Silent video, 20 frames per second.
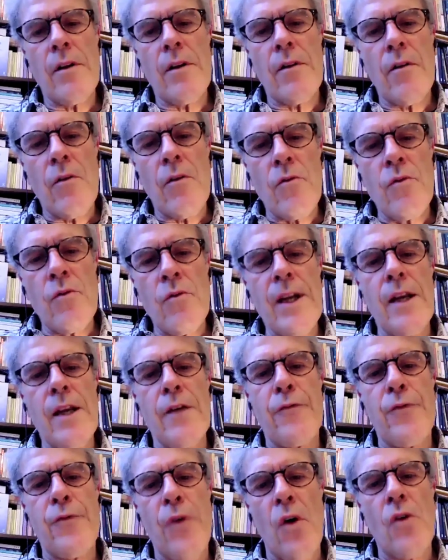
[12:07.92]
really
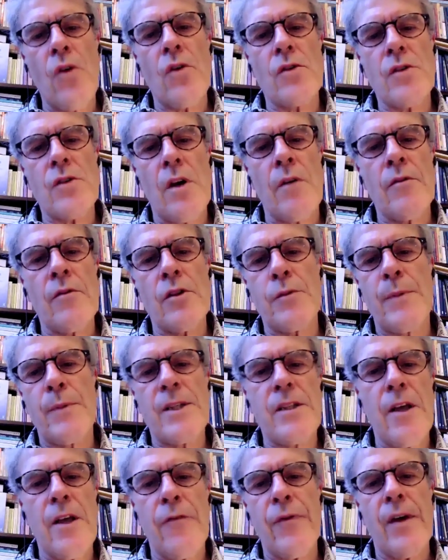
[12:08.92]
focus on
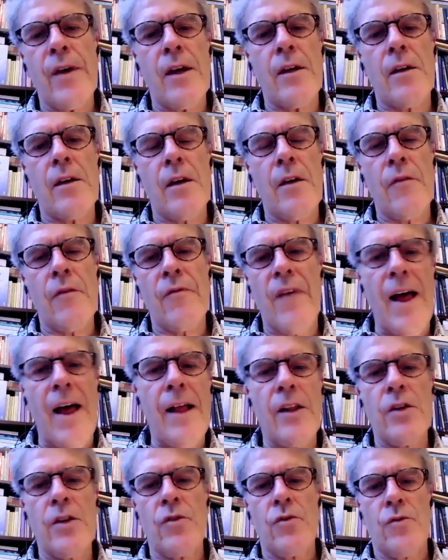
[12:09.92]
specific
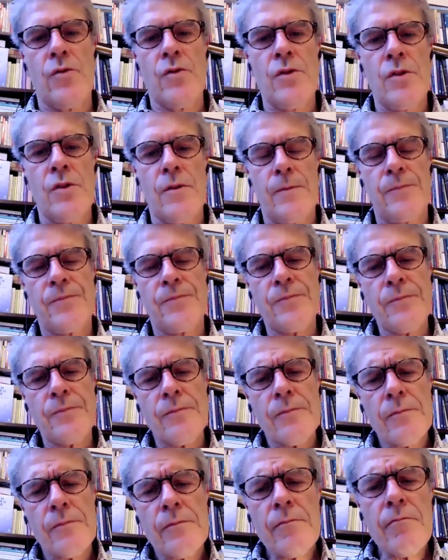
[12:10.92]
values,
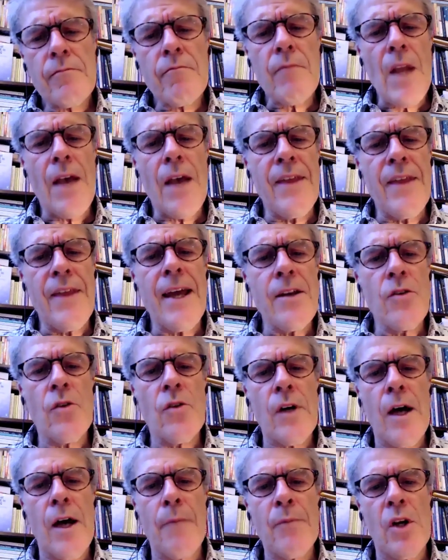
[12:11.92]
then you
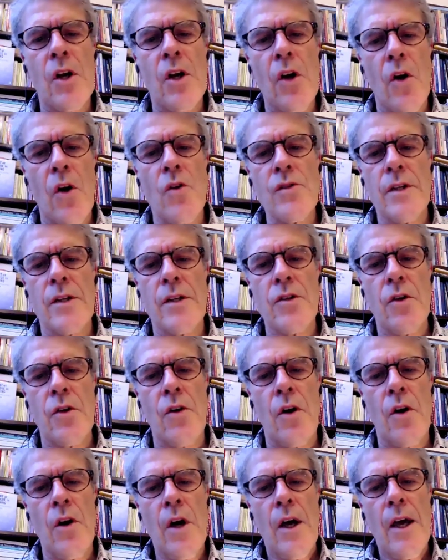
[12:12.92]
come closer
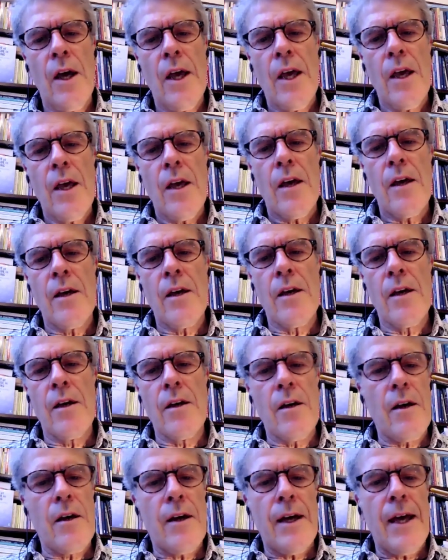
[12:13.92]
to
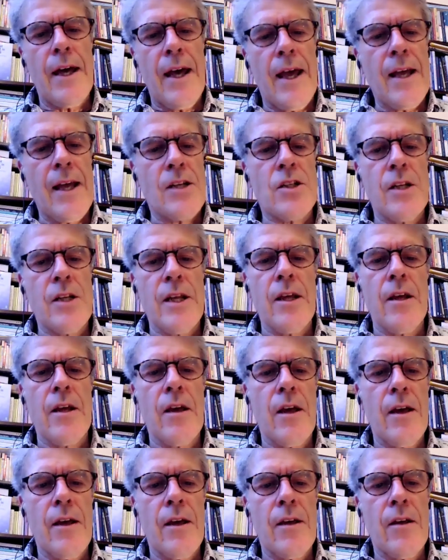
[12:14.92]

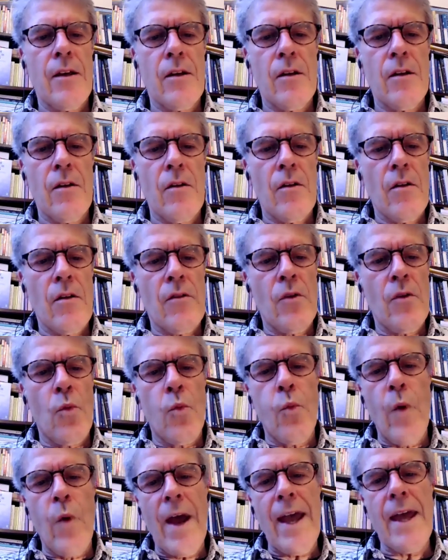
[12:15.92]
actually the
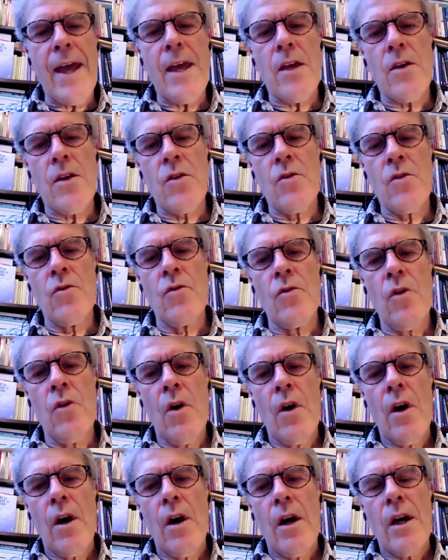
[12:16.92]
way
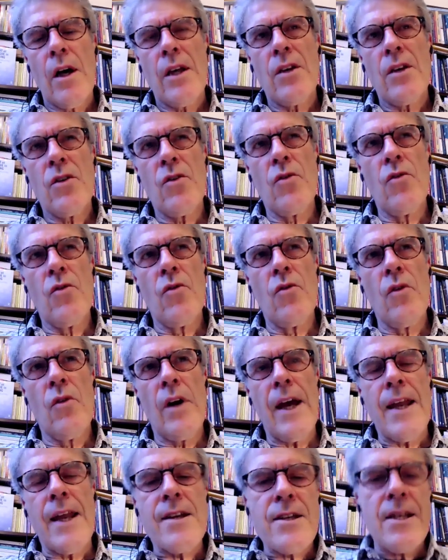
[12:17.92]
you
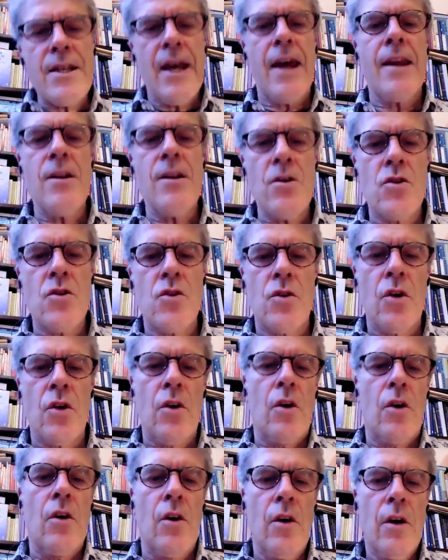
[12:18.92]
intend
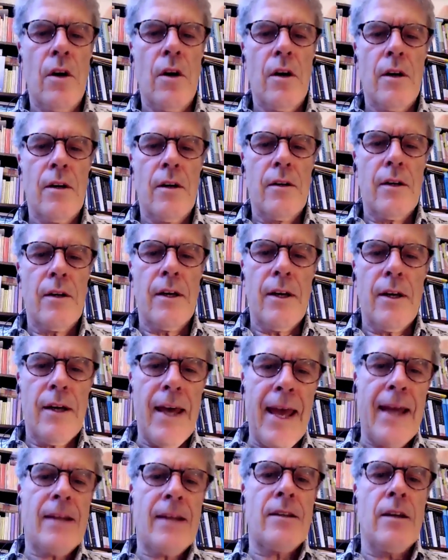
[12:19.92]
to
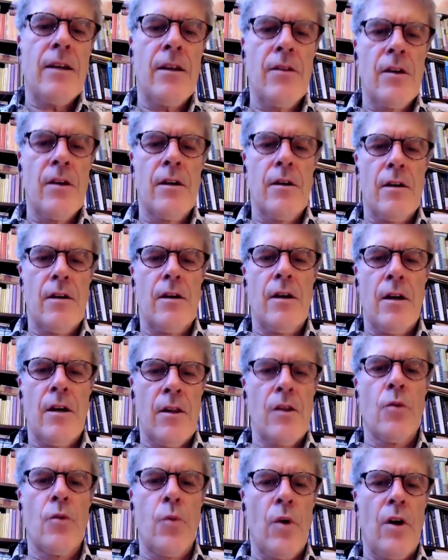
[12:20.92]
act in the
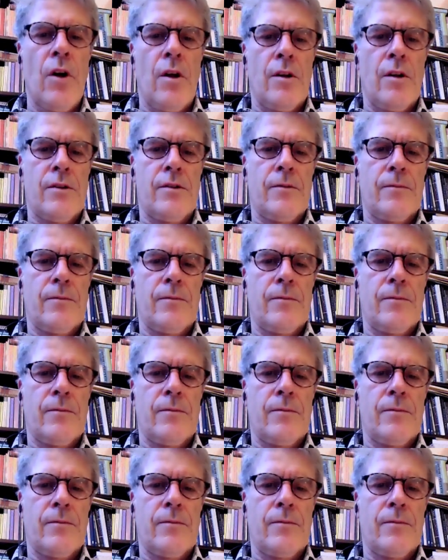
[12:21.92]
world.